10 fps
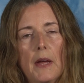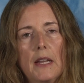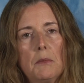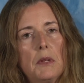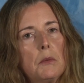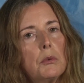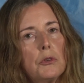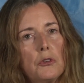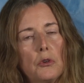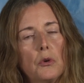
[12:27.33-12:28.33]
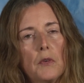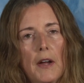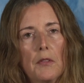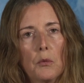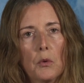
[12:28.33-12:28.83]
Many people do
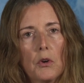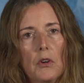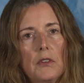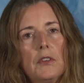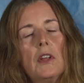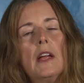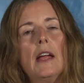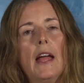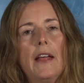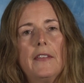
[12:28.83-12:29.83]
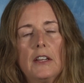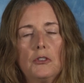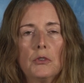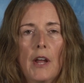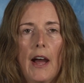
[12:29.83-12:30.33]
around the world, and they
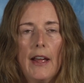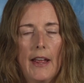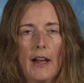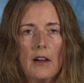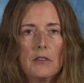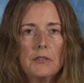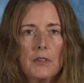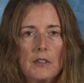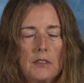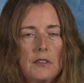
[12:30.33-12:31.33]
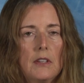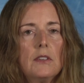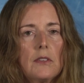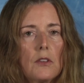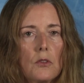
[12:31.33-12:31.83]
do not have a
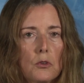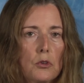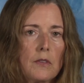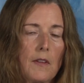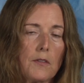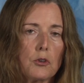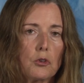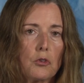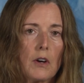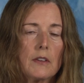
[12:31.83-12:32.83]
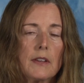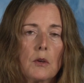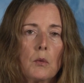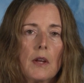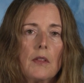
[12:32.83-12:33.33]
disease that they're
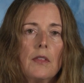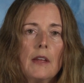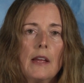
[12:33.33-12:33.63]
struggling with.